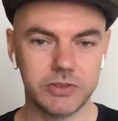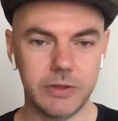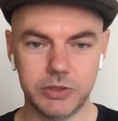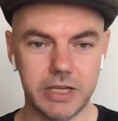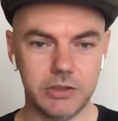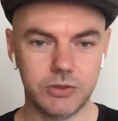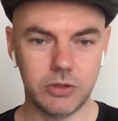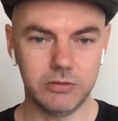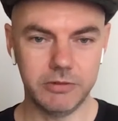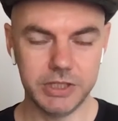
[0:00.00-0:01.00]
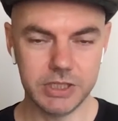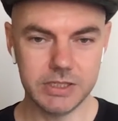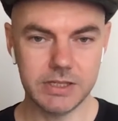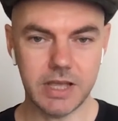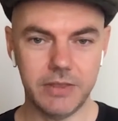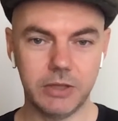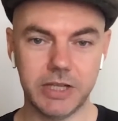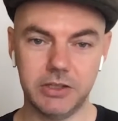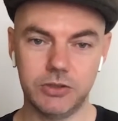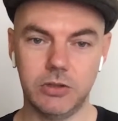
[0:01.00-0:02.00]
So they'll take control of regions and they'll
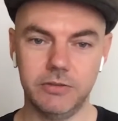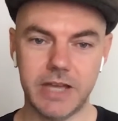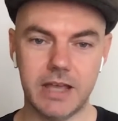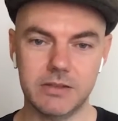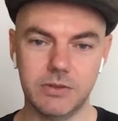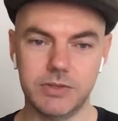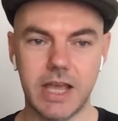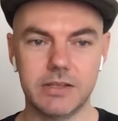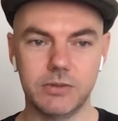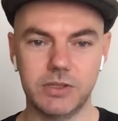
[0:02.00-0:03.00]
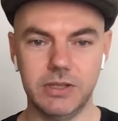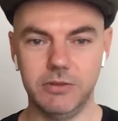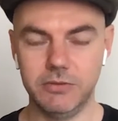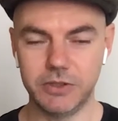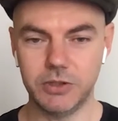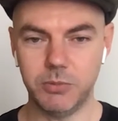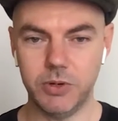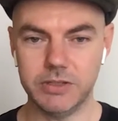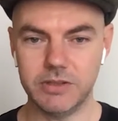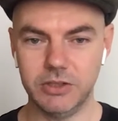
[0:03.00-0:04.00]
take control of castles. Castles give you the victory
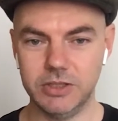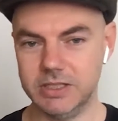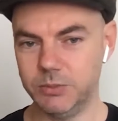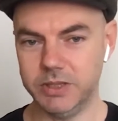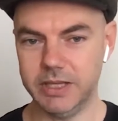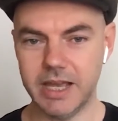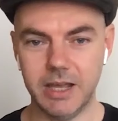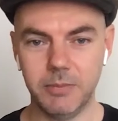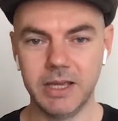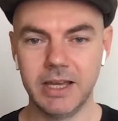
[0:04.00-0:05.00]
points that you need to win the game.